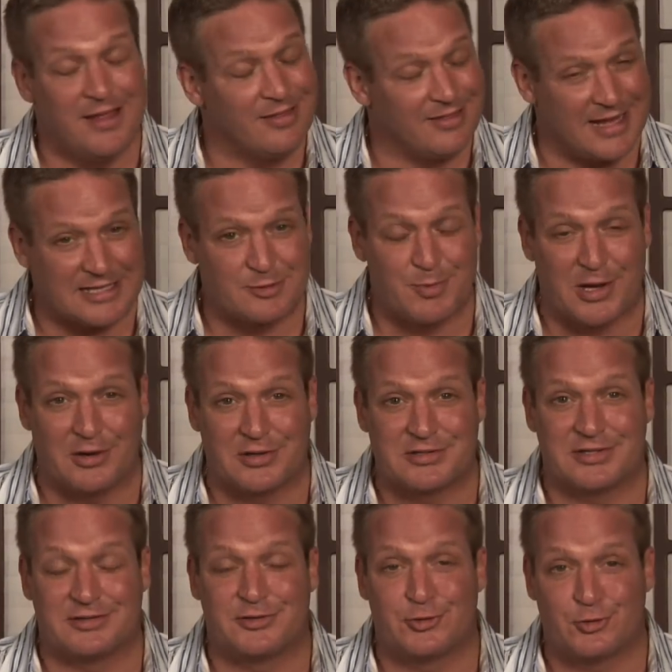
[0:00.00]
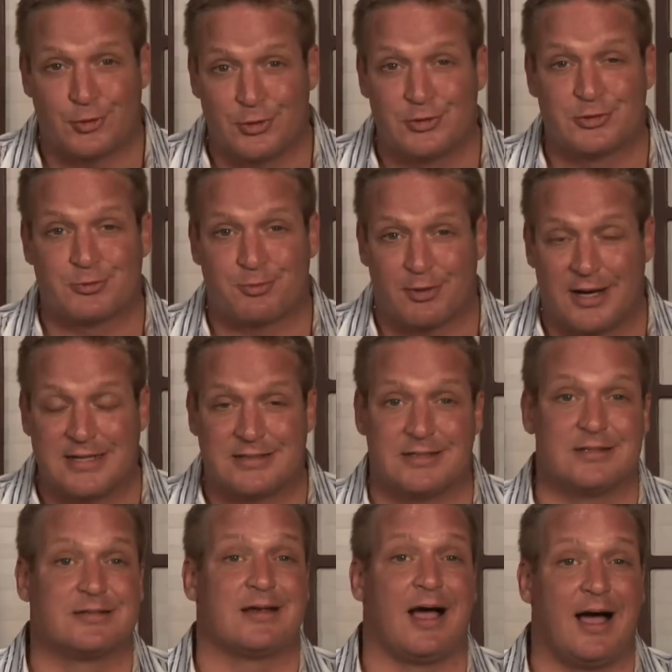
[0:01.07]
That's because the cruise
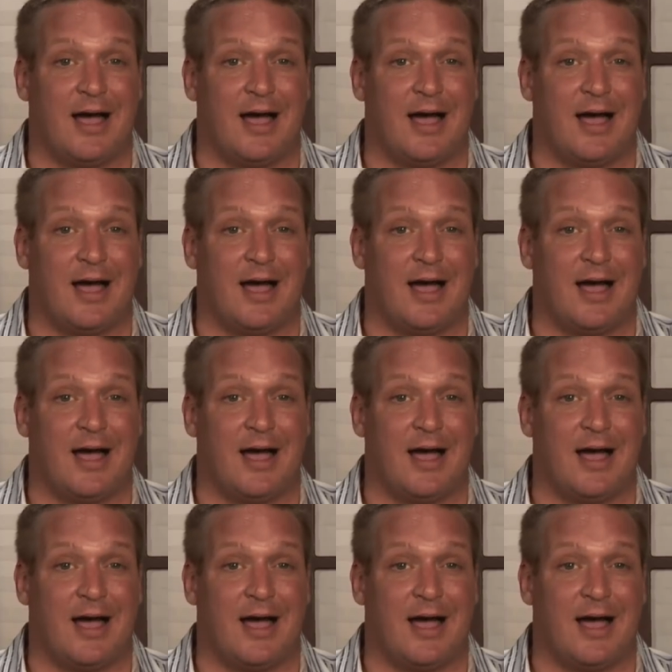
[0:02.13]
prices